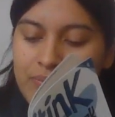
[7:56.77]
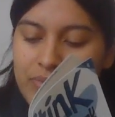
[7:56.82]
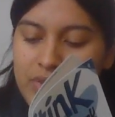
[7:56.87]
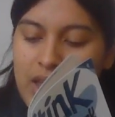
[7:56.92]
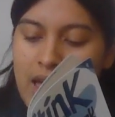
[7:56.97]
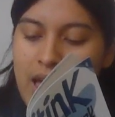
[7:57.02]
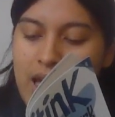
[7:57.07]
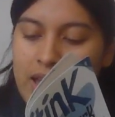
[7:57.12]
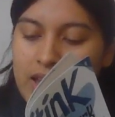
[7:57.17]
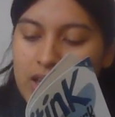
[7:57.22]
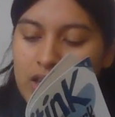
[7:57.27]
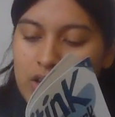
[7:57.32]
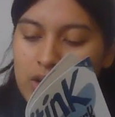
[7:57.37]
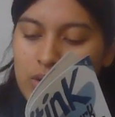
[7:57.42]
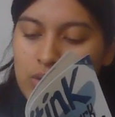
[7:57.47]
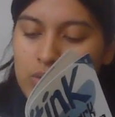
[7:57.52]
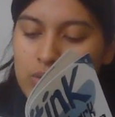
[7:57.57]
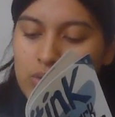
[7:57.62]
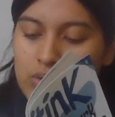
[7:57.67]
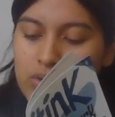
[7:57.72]
that I
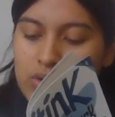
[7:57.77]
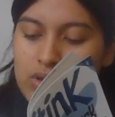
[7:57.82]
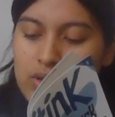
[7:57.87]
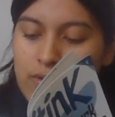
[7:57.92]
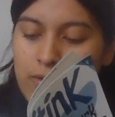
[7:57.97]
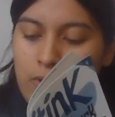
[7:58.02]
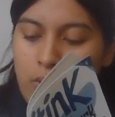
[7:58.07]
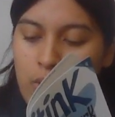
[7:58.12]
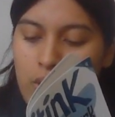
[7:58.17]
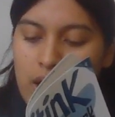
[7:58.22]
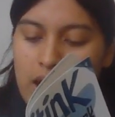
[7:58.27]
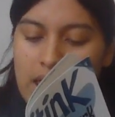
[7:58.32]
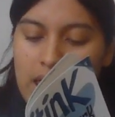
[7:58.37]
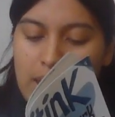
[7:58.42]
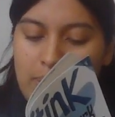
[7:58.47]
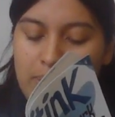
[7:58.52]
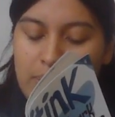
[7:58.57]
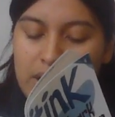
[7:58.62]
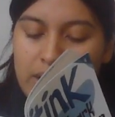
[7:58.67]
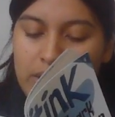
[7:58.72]
use for
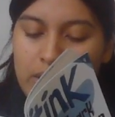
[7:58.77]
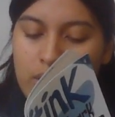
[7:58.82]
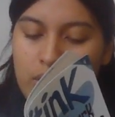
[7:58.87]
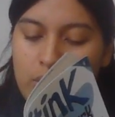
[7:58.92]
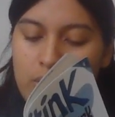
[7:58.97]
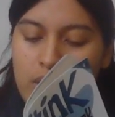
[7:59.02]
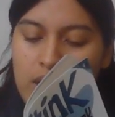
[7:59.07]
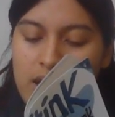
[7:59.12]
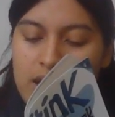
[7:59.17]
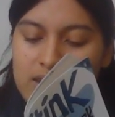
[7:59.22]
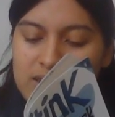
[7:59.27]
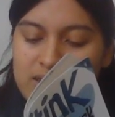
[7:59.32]
a pillow